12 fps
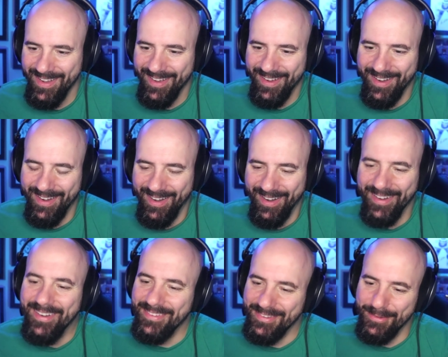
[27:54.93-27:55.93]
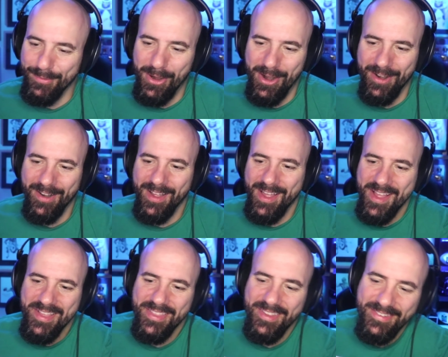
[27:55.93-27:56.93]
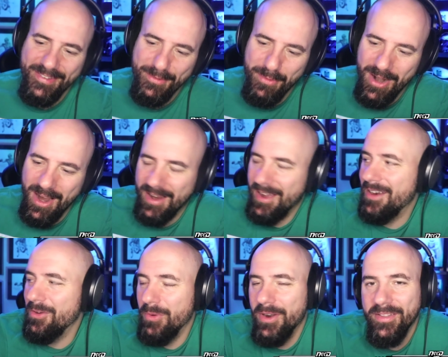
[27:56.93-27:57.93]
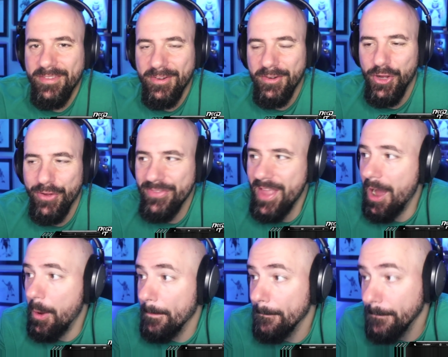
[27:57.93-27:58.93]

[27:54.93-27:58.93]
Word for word: uh, this is where this is where I kind of wanted to turn it off. Now